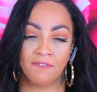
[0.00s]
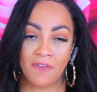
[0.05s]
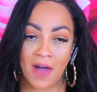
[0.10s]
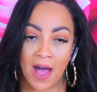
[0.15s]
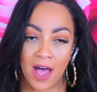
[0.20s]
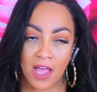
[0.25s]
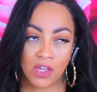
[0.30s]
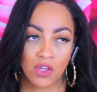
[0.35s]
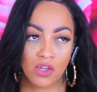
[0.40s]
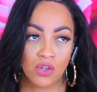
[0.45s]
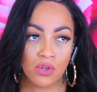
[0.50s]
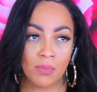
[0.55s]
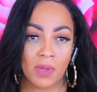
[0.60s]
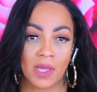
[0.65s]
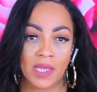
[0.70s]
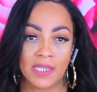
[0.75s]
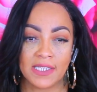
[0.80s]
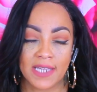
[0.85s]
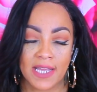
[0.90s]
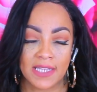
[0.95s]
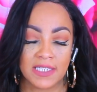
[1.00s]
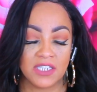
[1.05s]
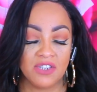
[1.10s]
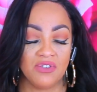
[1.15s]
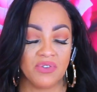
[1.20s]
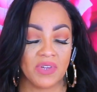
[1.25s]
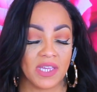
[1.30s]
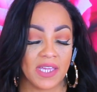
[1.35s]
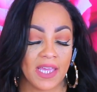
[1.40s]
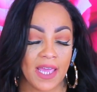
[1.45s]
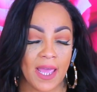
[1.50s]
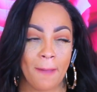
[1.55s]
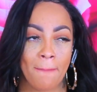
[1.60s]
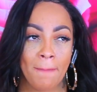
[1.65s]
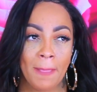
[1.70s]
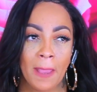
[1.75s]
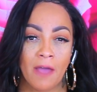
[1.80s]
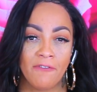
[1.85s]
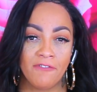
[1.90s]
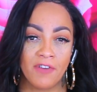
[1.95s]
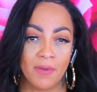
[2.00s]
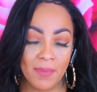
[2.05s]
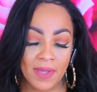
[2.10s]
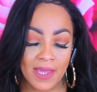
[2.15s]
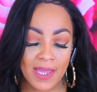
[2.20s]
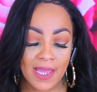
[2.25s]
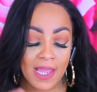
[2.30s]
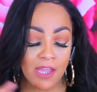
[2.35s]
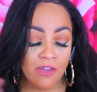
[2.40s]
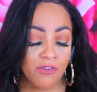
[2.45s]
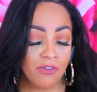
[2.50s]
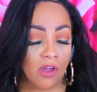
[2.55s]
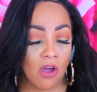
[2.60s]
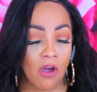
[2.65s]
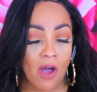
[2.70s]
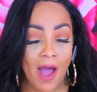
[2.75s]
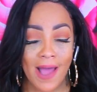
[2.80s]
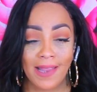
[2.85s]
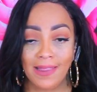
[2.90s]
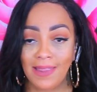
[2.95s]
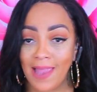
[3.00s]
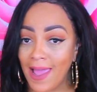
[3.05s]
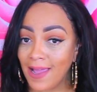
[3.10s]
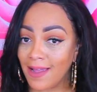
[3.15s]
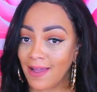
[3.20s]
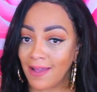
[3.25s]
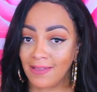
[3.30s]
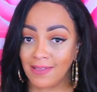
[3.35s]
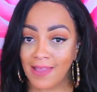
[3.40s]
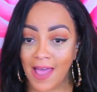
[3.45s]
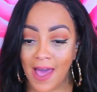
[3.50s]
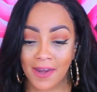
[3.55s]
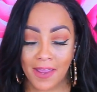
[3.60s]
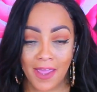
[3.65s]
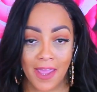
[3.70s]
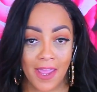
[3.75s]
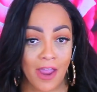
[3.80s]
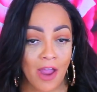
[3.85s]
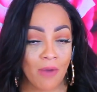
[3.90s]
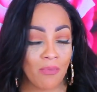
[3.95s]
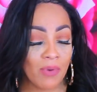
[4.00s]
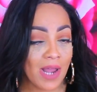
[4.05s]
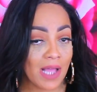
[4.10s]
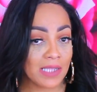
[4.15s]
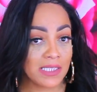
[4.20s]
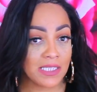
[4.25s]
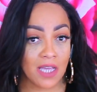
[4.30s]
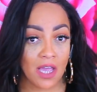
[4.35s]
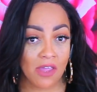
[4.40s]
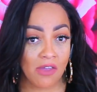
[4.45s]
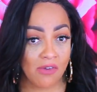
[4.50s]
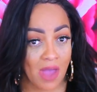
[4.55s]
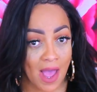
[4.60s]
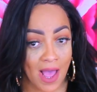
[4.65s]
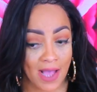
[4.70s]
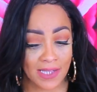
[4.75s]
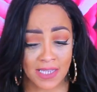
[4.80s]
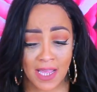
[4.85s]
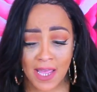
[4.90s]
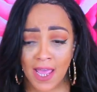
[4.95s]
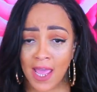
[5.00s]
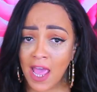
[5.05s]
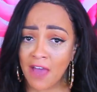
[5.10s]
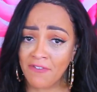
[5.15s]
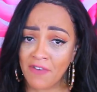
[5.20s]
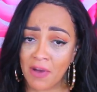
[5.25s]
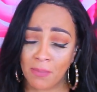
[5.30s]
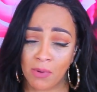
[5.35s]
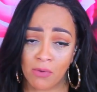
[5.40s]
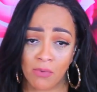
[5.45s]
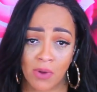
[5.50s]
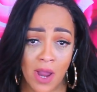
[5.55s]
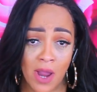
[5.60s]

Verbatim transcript: volume and density you can get. For me, you know, I like a lot of hair. What I tell you guys, if I'm gonna